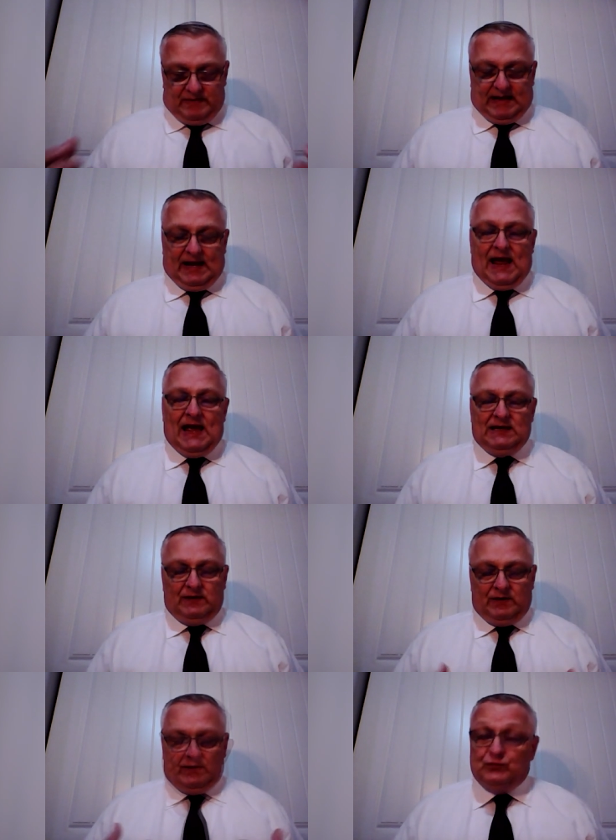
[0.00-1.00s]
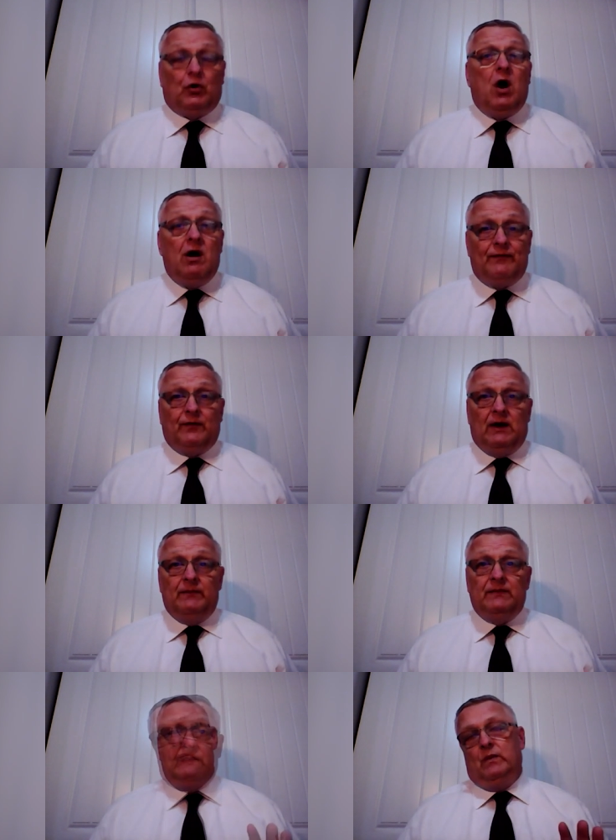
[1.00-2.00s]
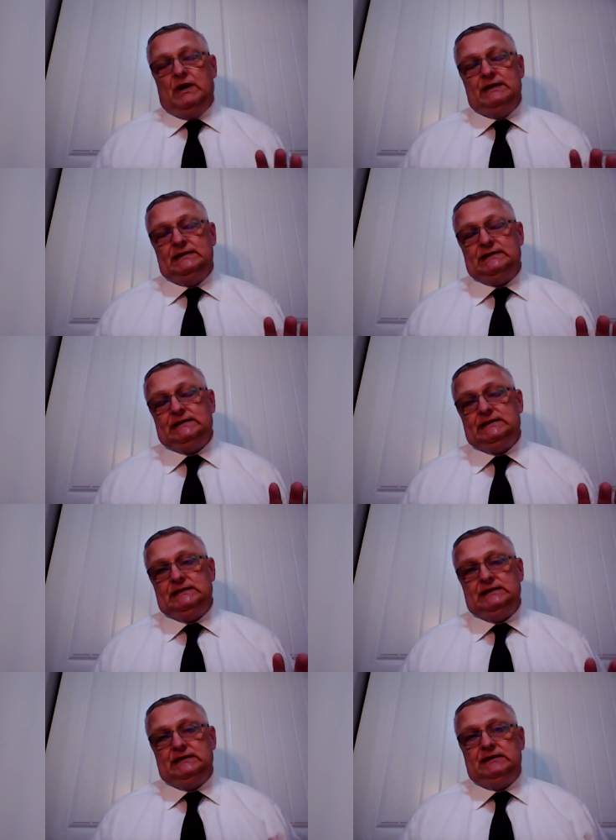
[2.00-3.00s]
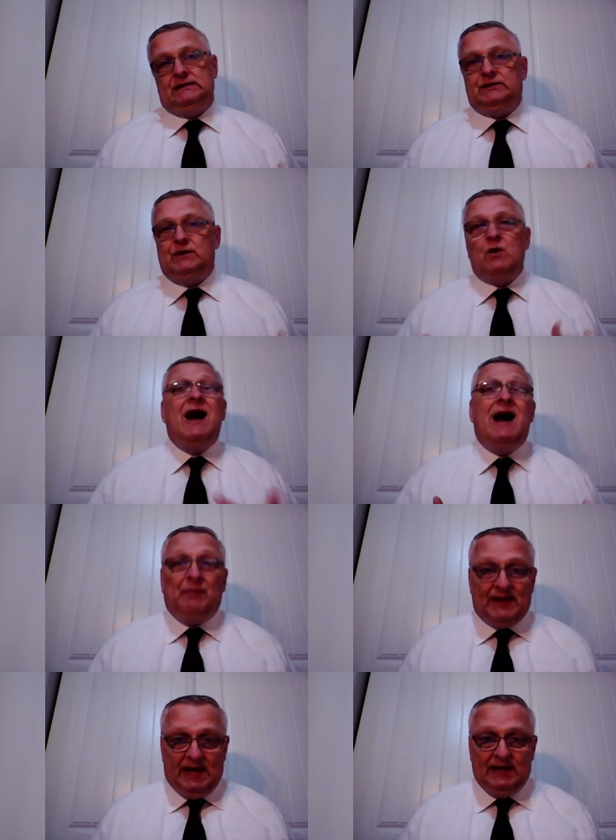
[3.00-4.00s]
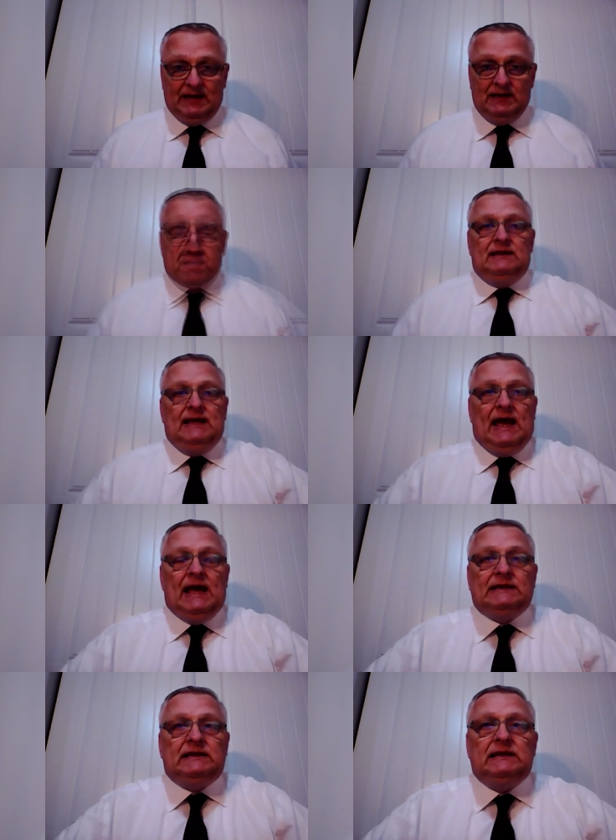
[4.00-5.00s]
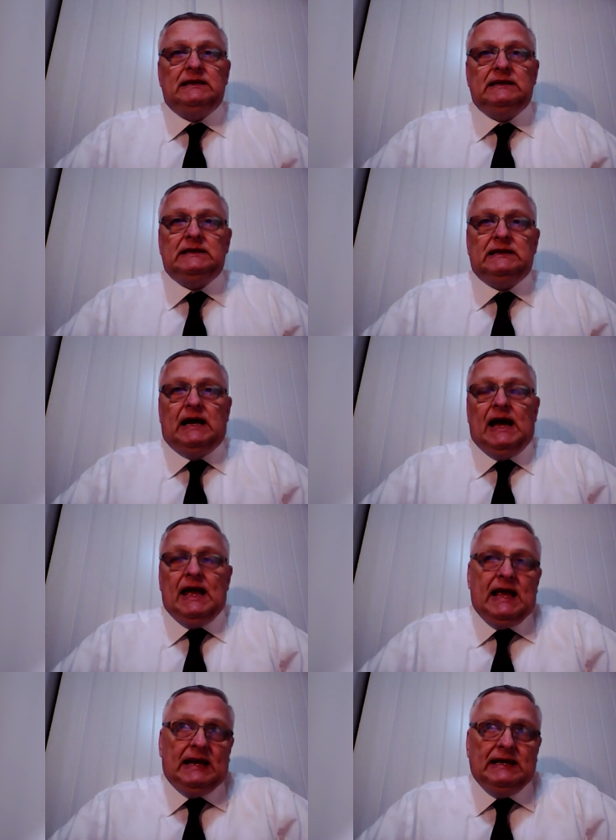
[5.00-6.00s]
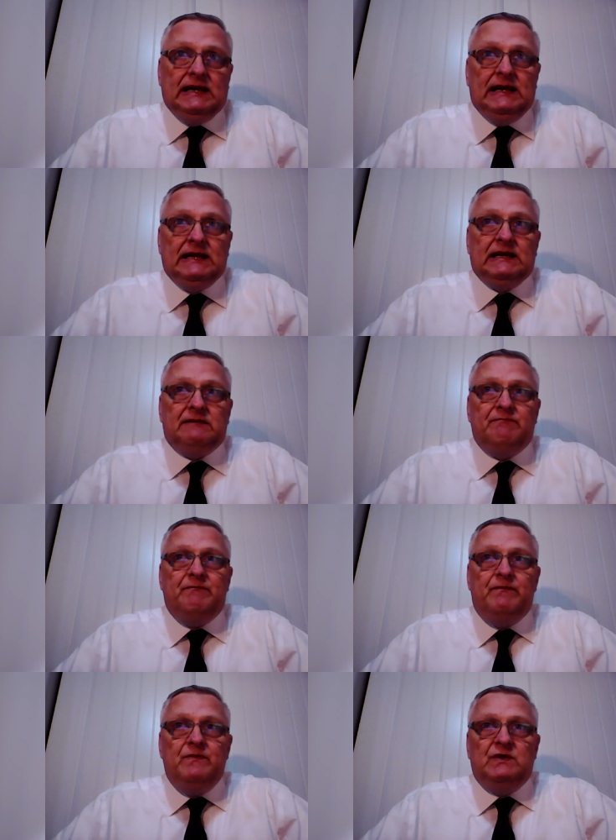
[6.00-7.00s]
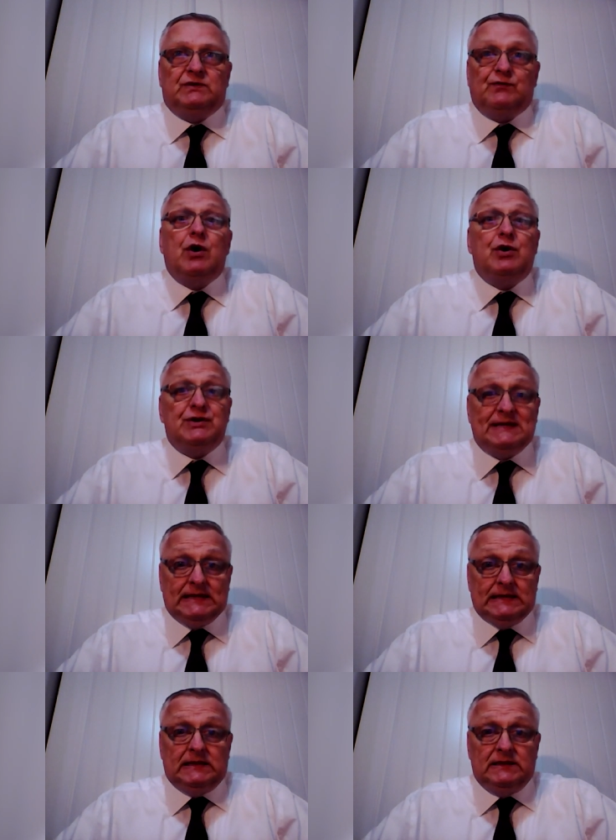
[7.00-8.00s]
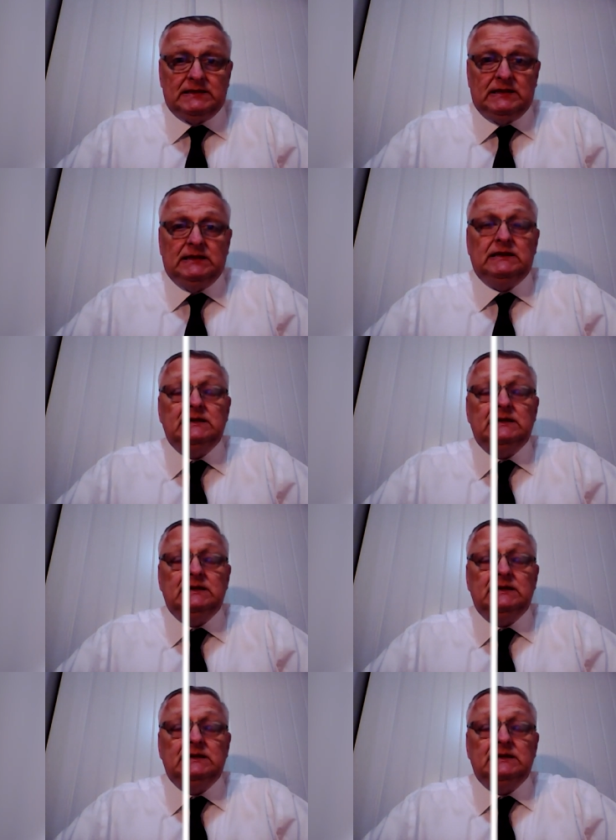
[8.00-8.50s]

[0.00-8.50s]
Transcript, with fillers: that I had to draw from was so complicated that I needed stronger skills.